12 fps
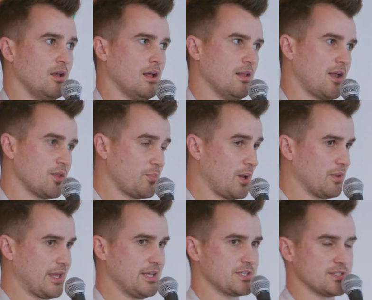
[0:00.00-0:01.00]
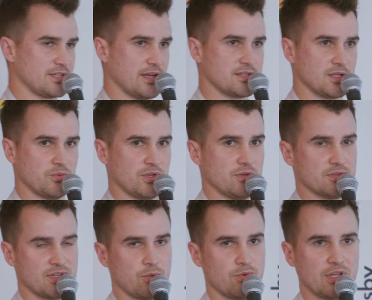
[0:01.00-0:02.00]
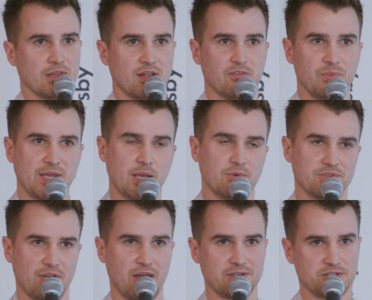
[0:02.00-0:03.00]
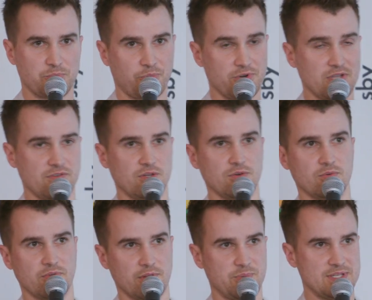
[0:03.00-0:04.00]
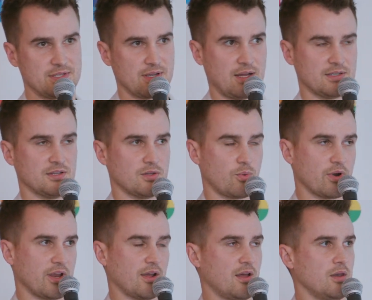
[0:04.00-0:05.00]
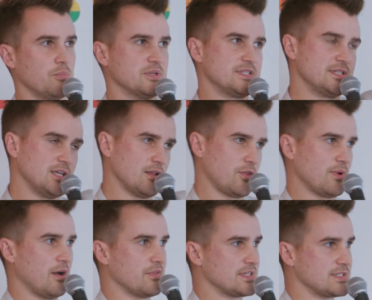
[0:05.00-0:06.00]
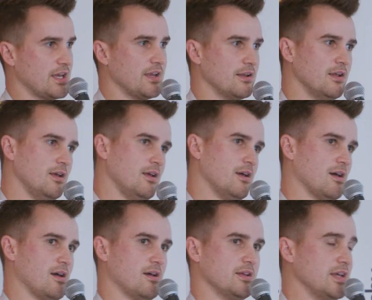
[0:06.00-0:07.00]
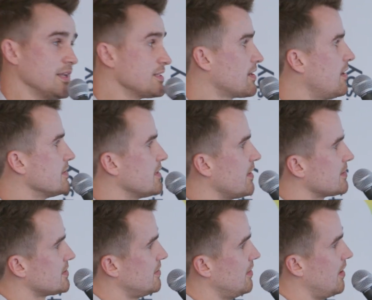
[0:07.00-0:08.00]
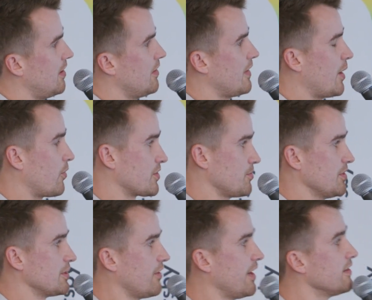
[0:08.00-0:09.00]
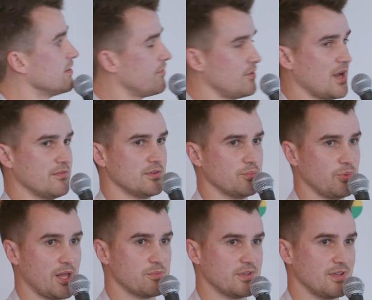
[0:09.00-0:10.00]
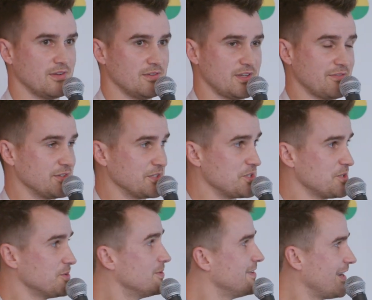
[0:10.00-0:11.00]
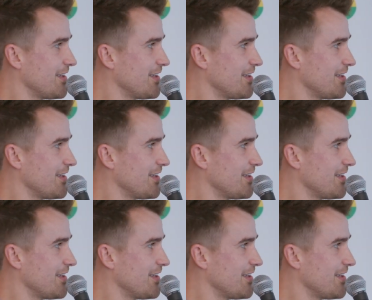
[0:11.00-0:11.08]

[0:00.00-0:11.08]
A lot of the publication sites that we use, they really love being able to not just preview the piece of content they're working on, but see it throughout the site in its context. That works really great. If you haven't played with it, definitely do.